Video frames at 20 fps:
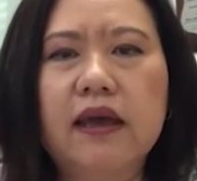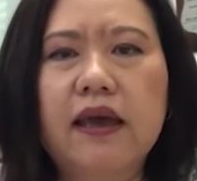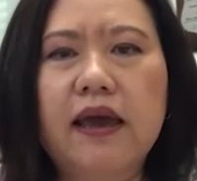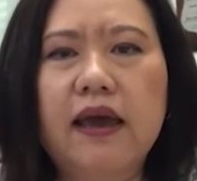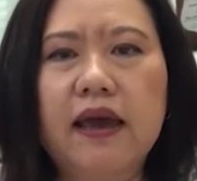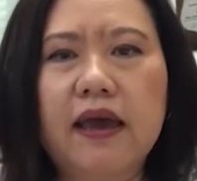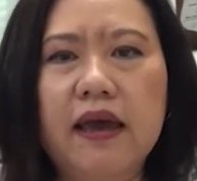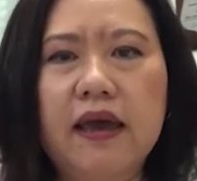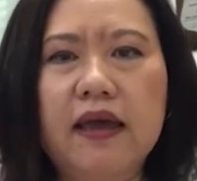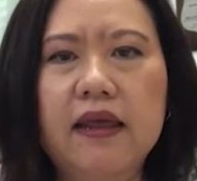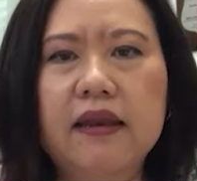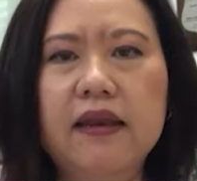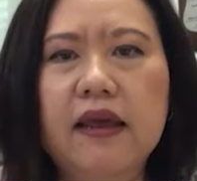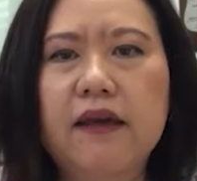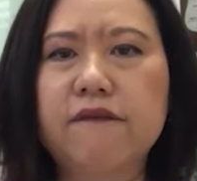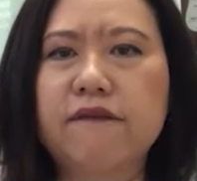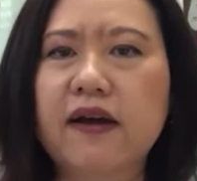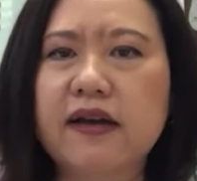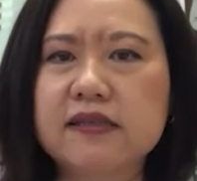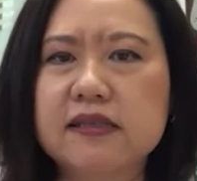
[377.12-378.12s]
and
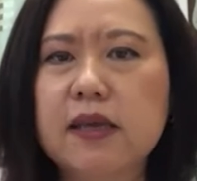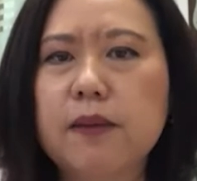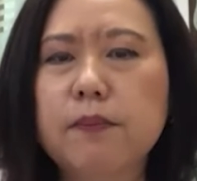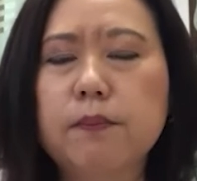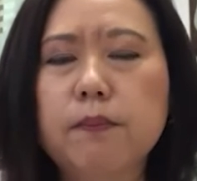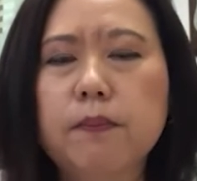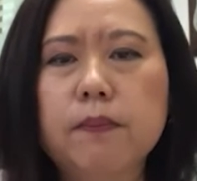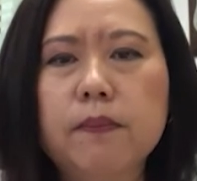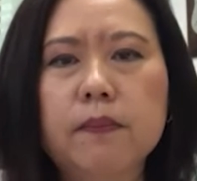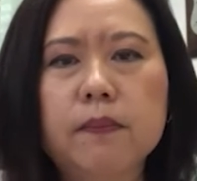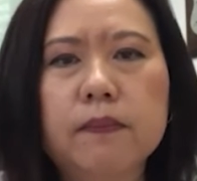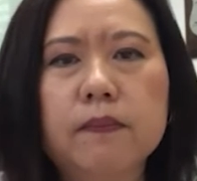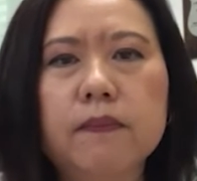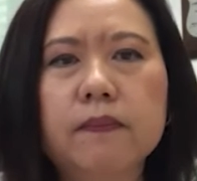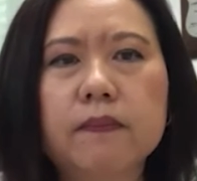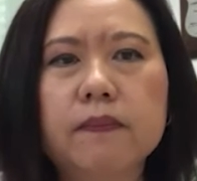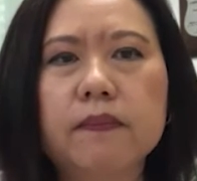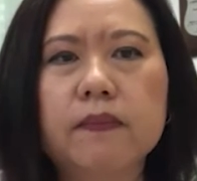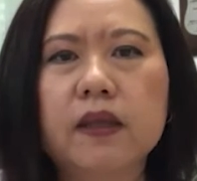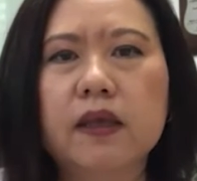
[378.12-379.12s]
advise them
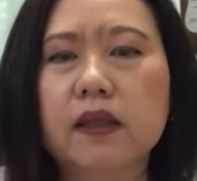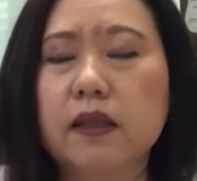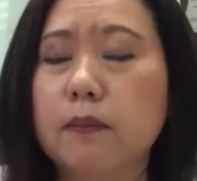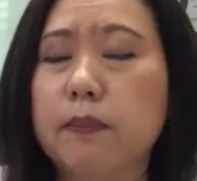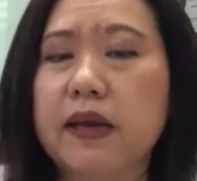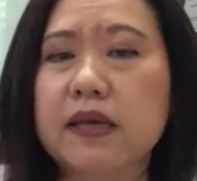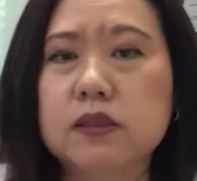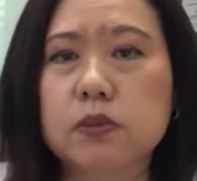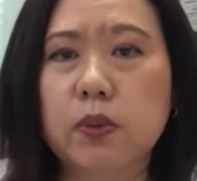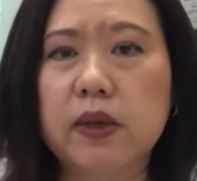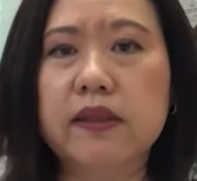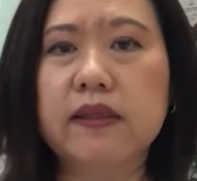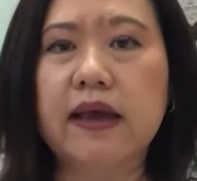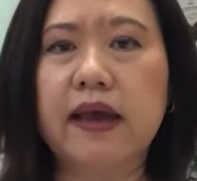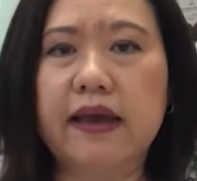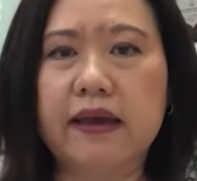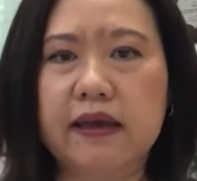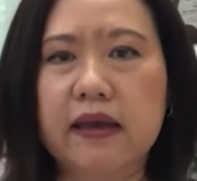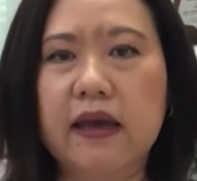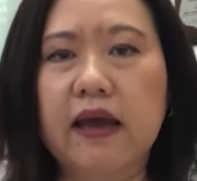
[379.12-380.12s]
in the best way
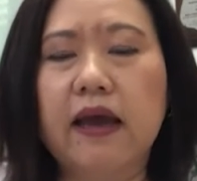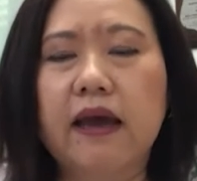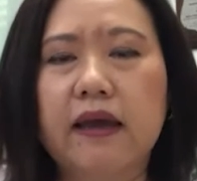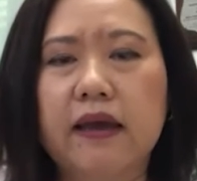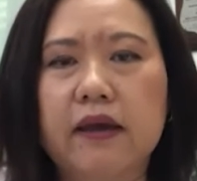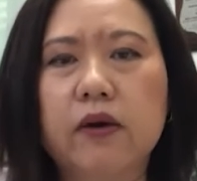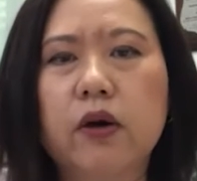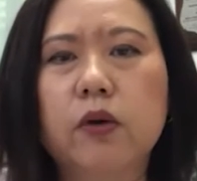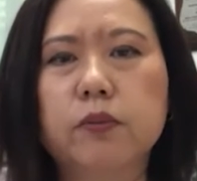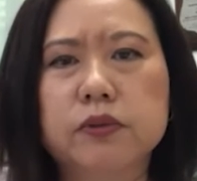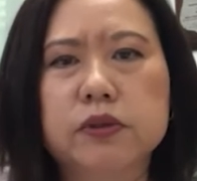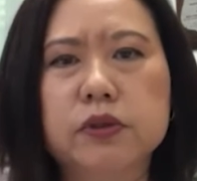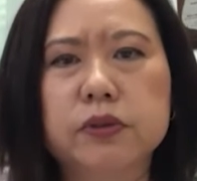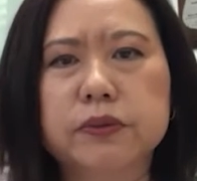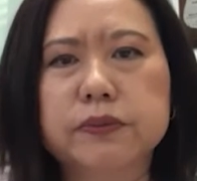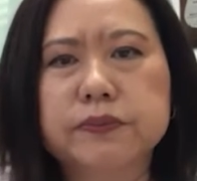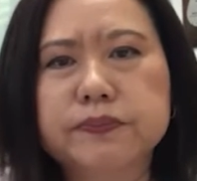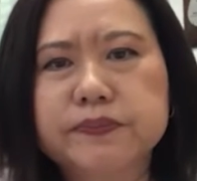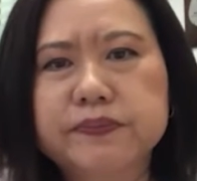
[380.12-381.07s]
that I hope to.